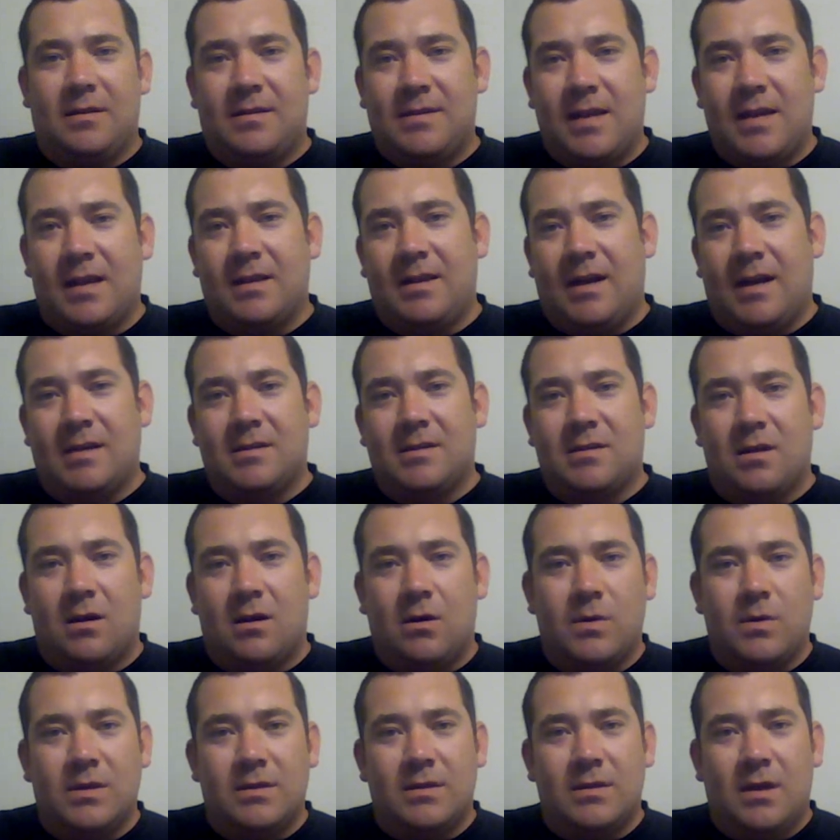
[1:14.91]
The second thing I
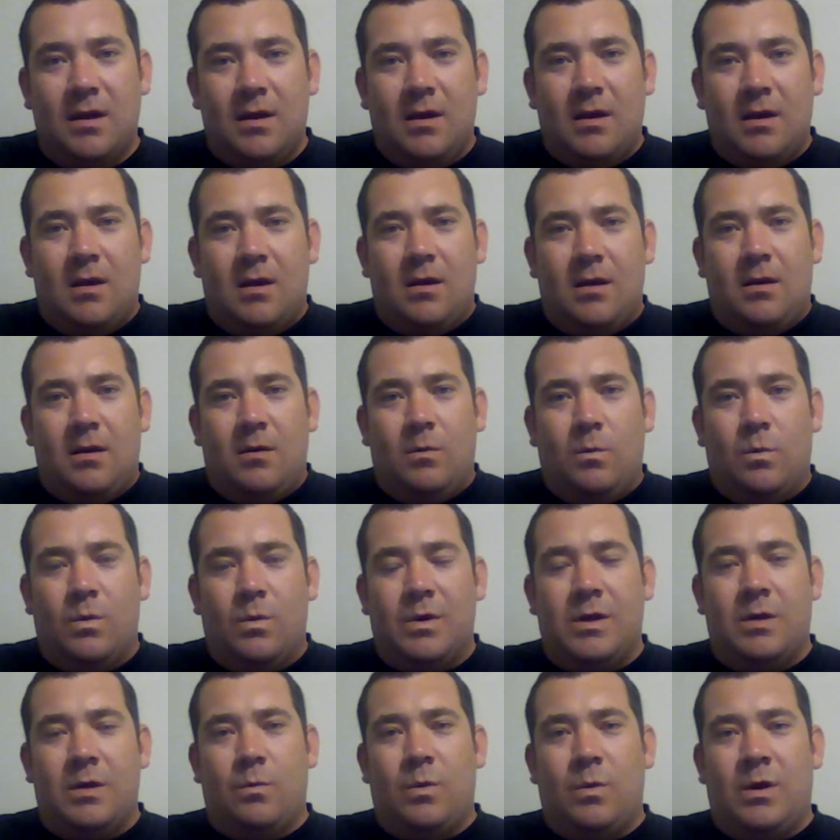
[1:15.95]
saw was
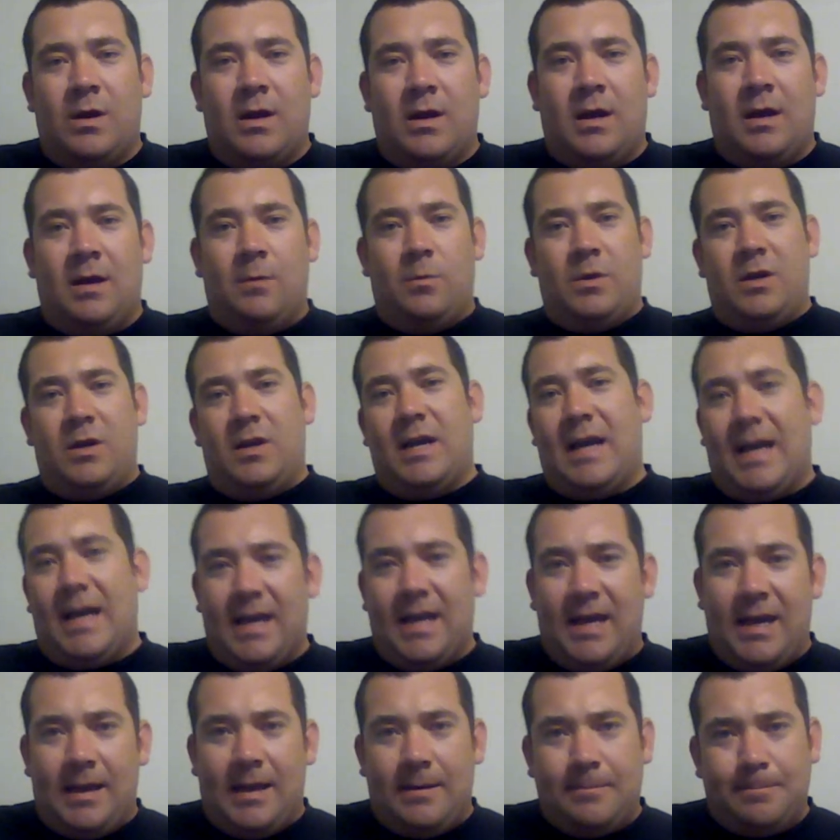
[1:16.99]
when you got
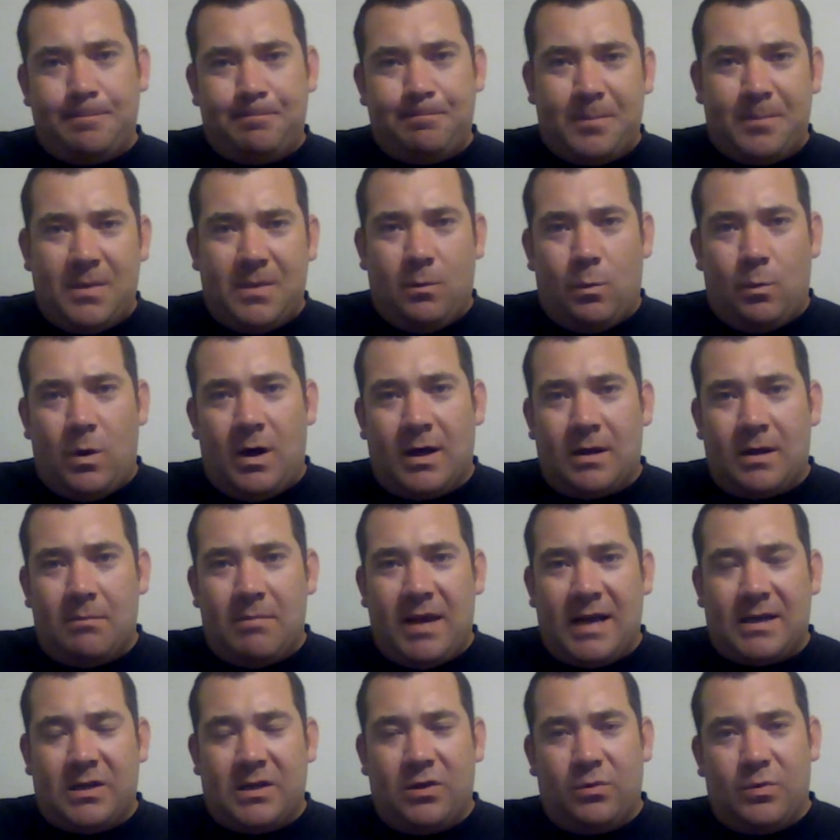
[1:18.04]
hit, walking
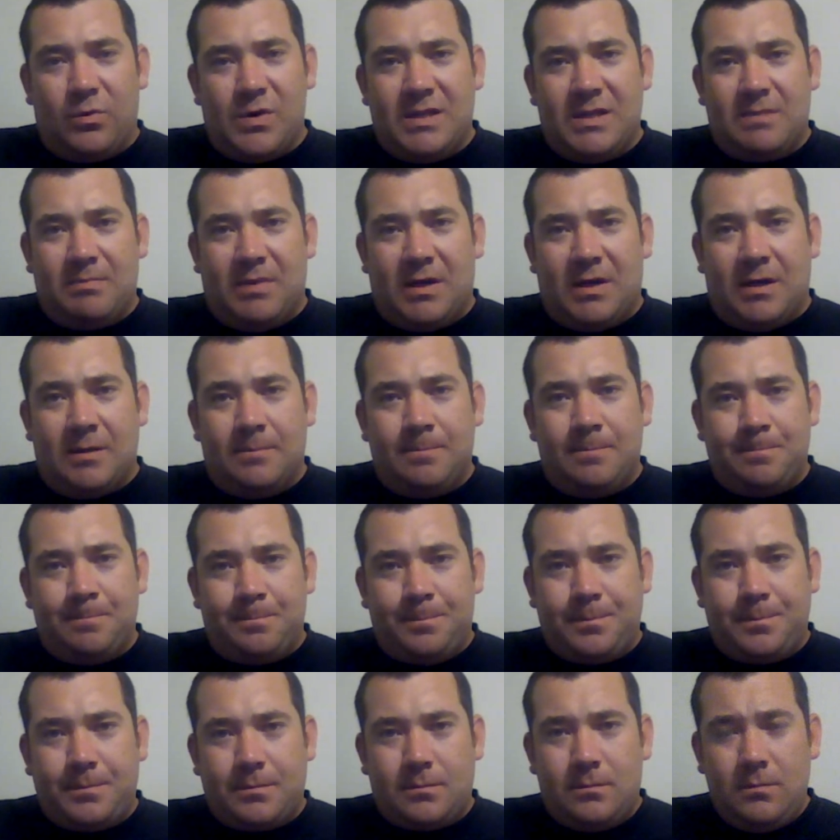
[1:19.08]
back to the respawn,
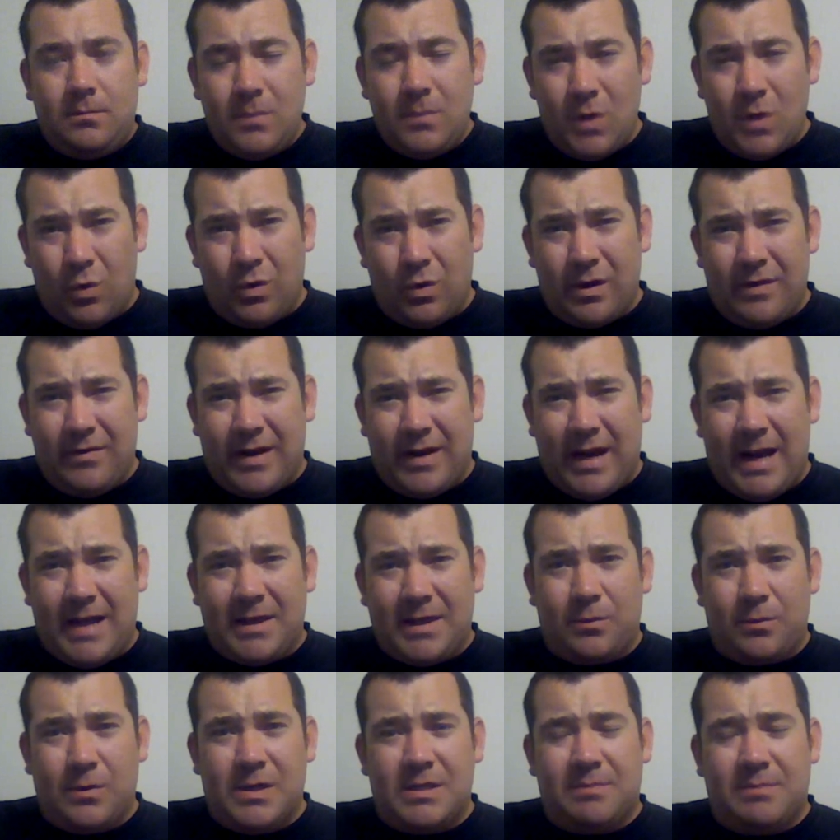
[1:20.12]
or even
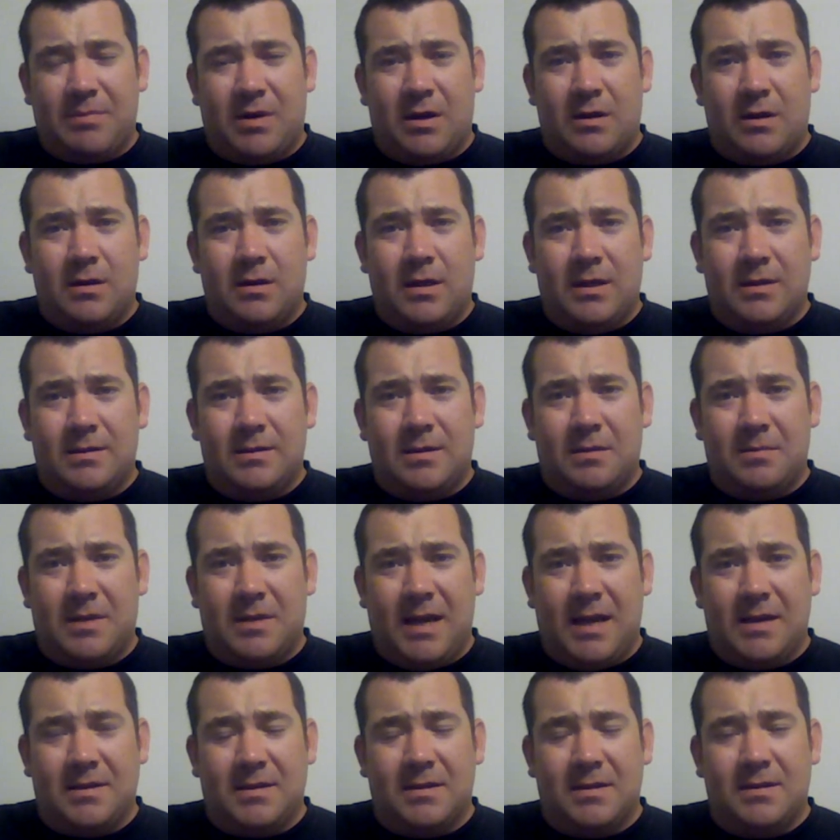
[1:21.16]
at the respawn in some
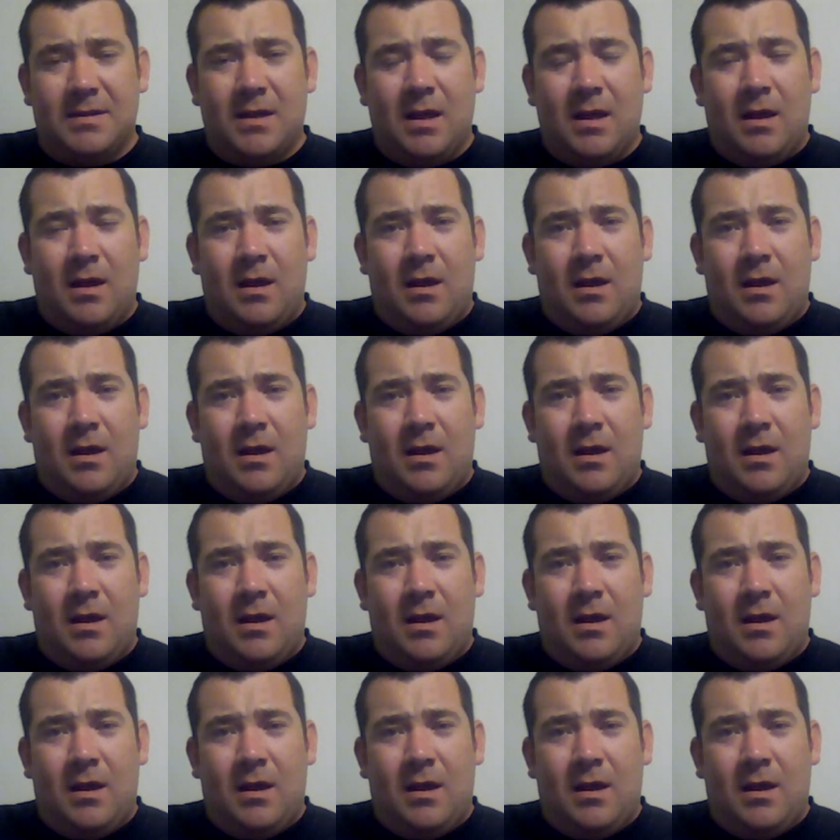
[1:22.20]
cases,